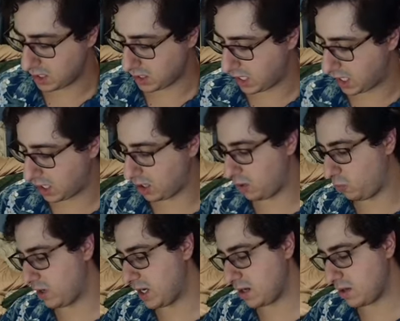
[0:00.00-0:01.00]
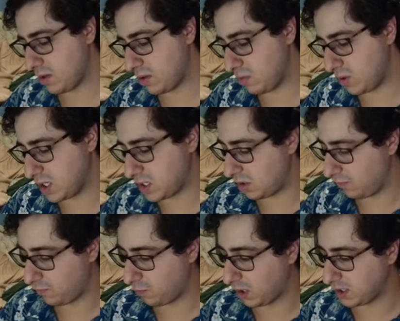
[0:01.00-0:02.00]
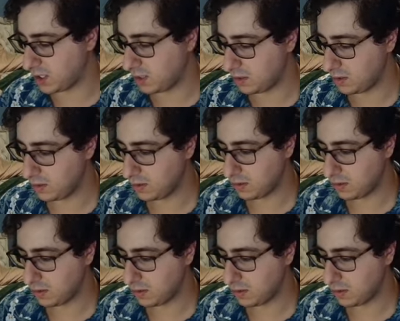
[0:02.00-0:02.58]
Get that out of the way. Three to the front.